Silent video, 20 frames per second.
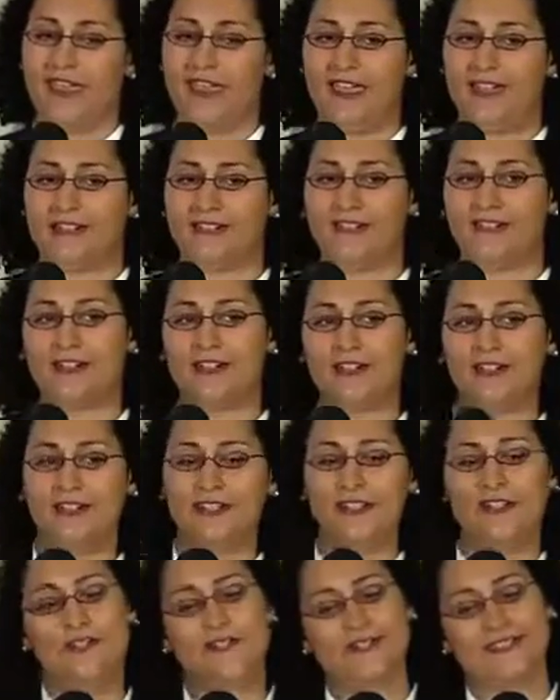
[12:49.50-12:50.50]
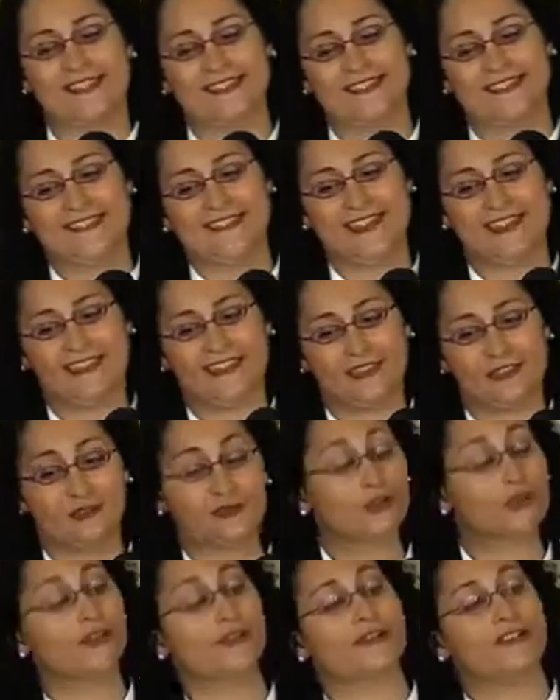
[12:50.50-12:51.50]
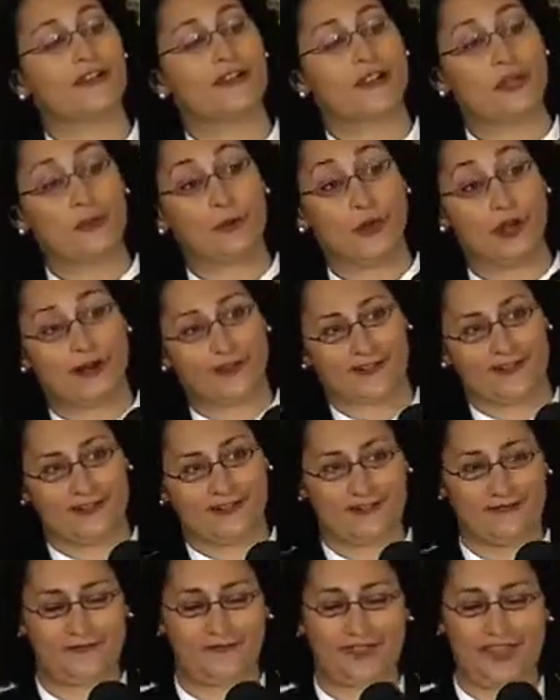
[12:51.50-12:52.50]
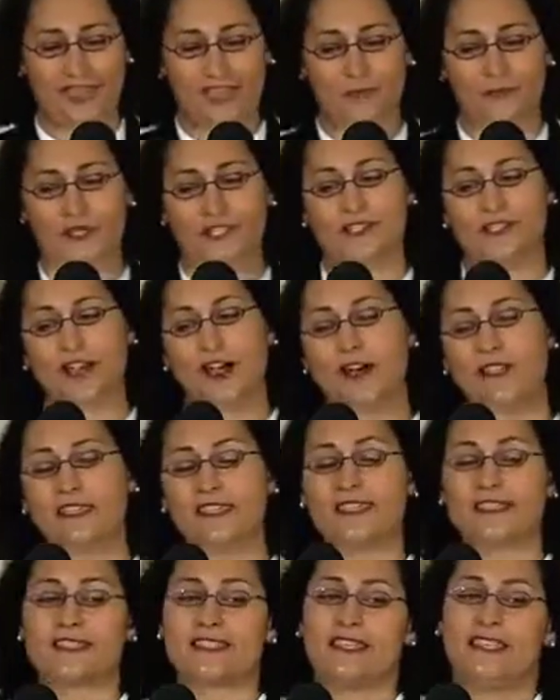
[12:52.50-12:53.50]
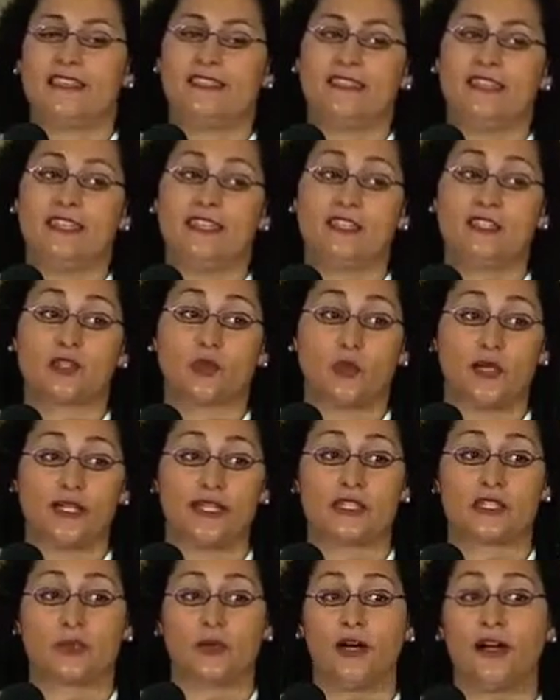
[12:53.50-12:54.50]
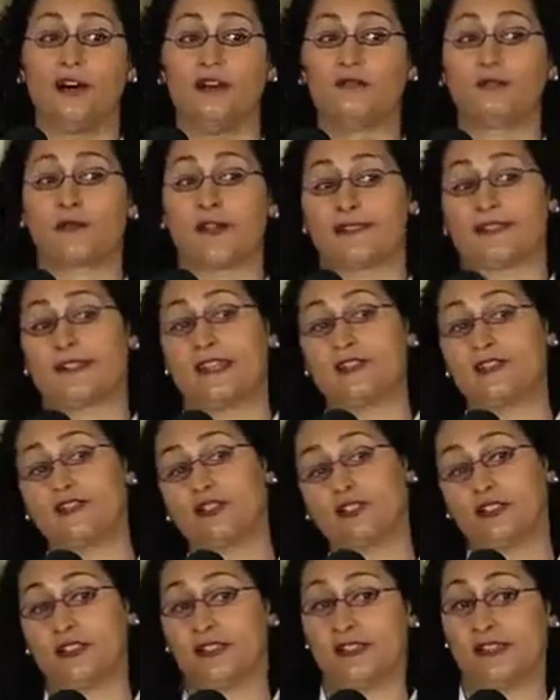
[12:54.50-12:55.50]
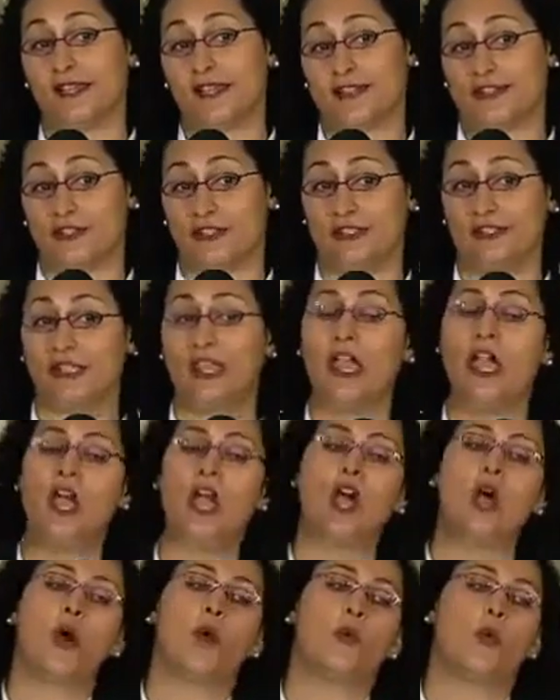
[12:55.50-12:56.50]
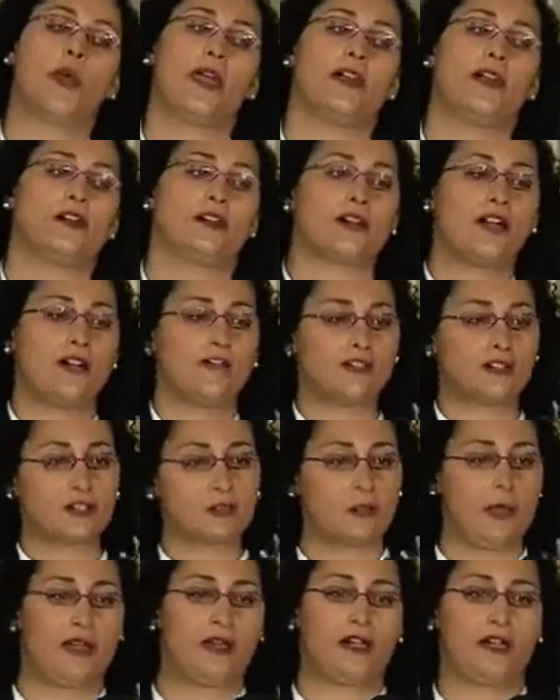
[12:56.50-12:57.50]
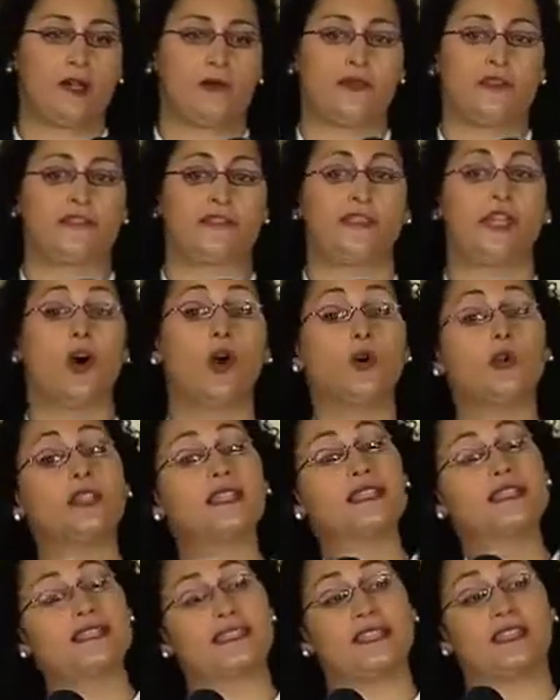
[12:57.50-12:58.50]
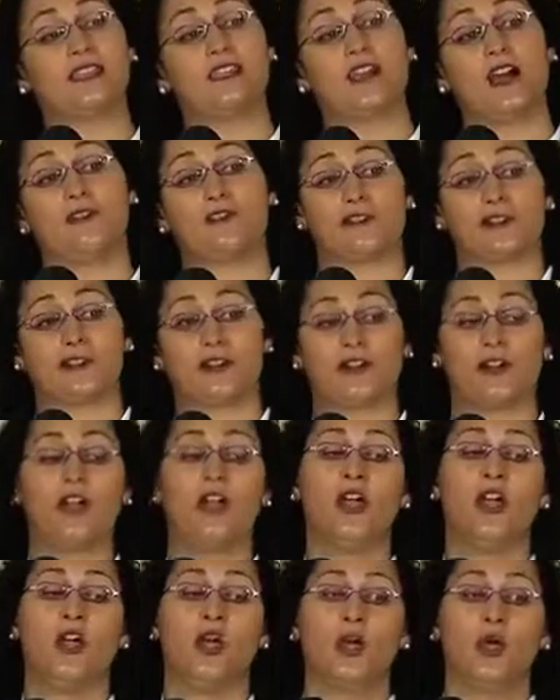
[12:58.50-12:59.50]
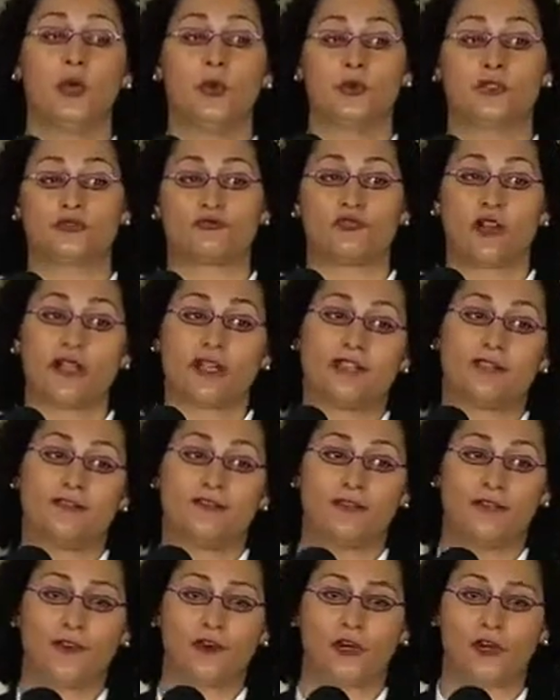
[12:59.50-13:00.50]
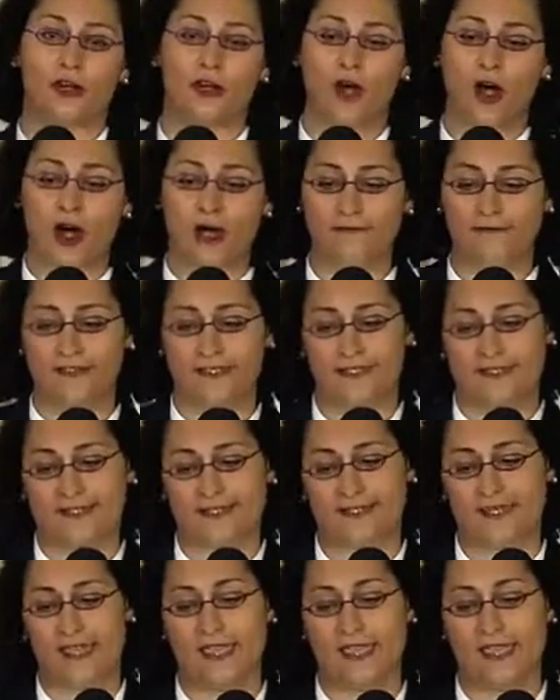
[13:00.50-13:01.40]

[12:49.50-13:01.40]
And the good news is that the rule has already worked. And we saw this in the 2012 presidential election, where Governor Perry was the only sitting governor who was running for office.